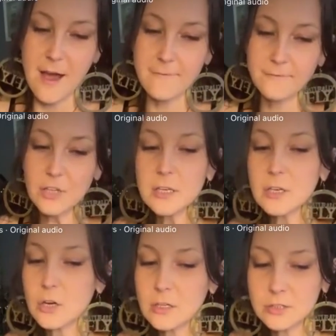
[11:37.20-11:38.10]
I'm feeling
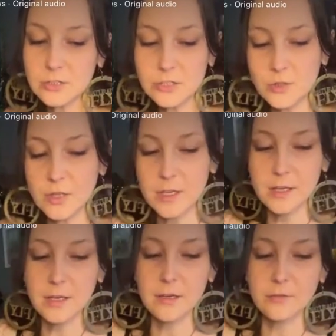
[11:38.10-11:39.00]
called to do
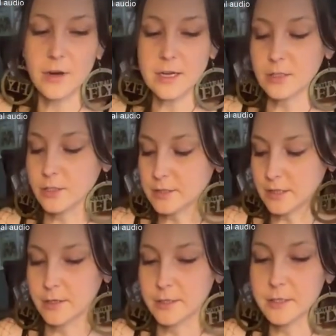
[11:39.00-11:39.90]
the regular
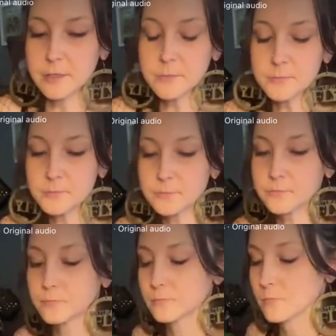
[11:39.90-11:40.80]
tarot.
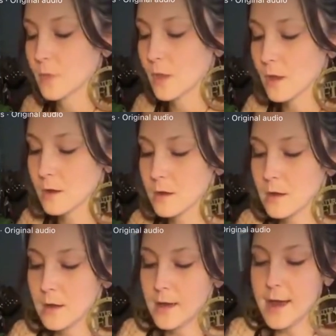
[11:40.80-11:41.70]

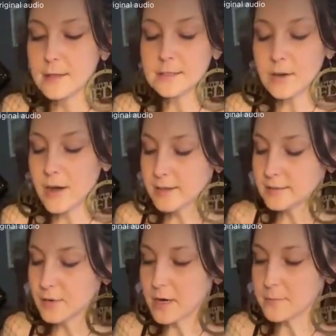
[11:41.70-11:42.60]
And let's go ahead and
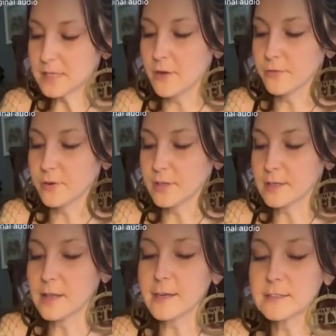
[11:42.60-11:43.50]
see what comes out for the
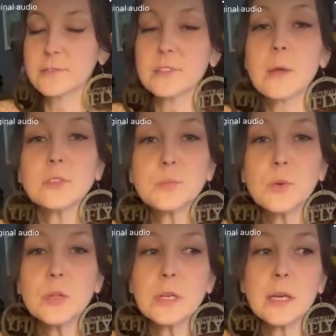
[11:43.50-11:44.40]
collective. So I'm just
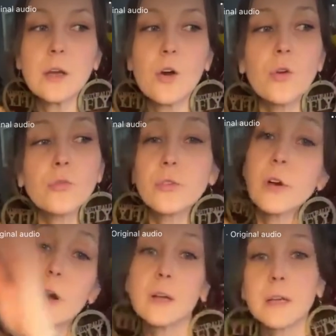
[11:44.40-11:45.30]
pulling
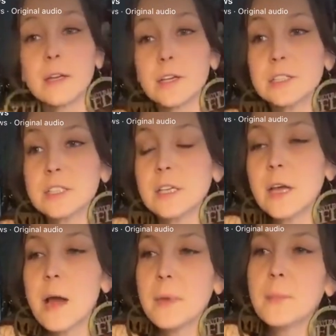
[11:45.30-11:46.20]
overall energy.
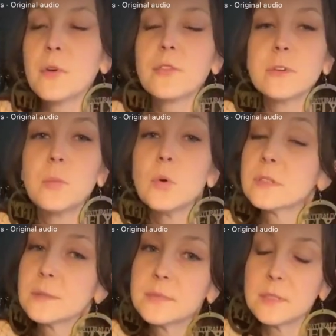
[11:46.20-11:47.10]
I may pull
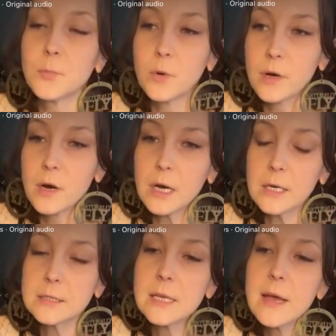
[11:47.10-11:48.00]
some support
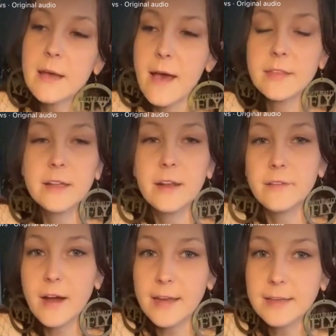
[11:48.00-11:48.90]
cards and then
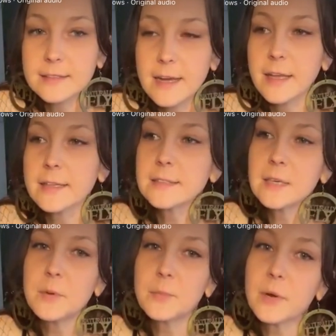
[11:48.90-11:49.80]
advice. I like to
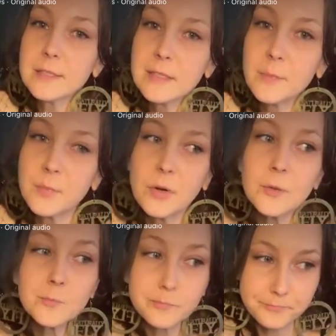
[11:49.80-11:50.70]
keep it pretty
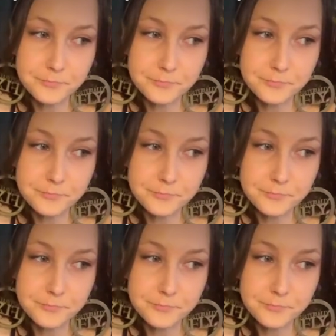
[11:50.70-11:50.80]
simple.